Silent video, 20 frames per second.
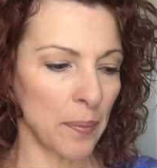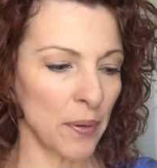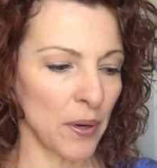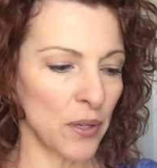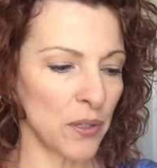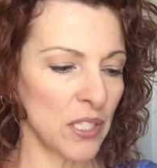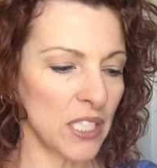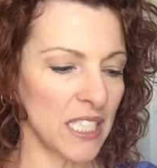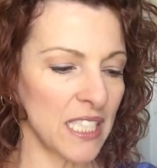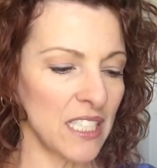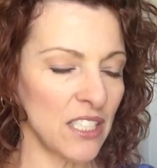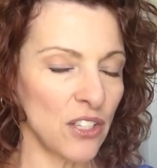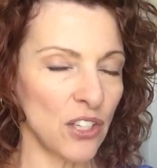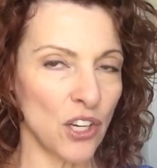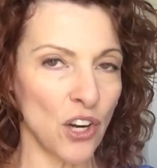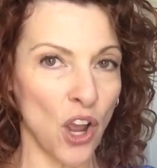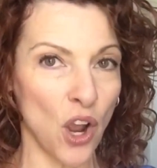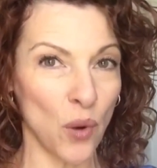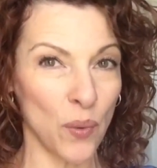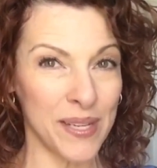protein. You
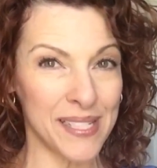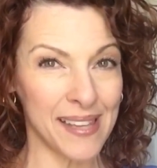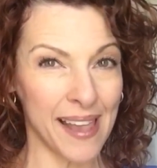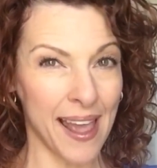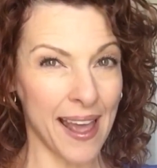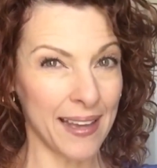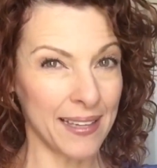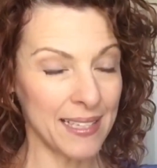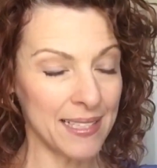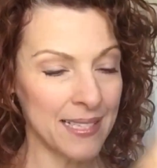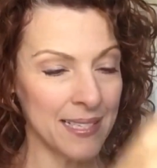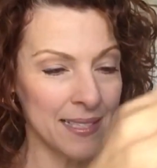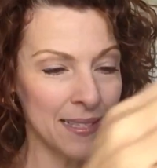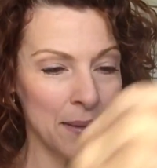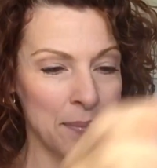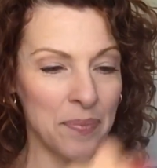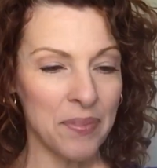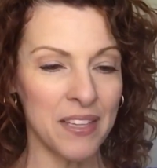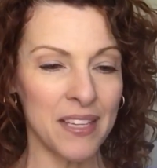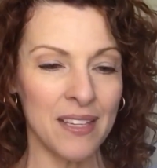can always add it to
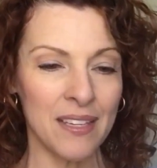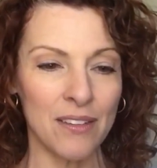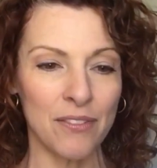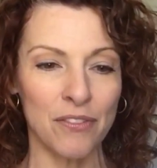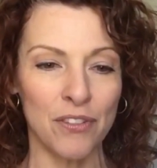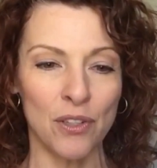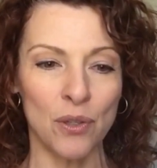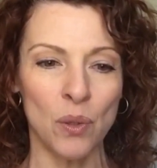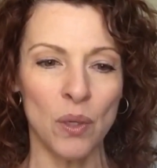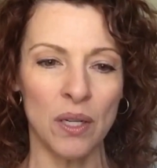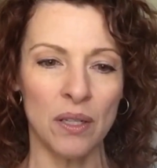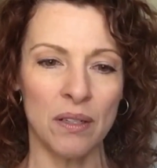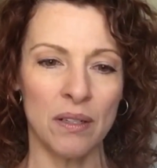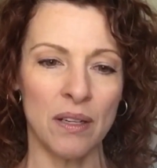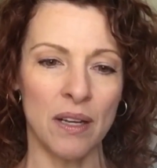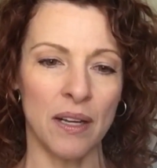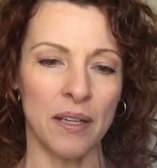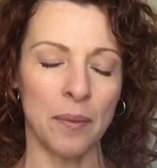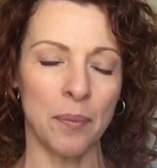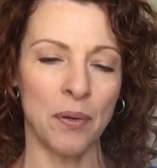something if you are not a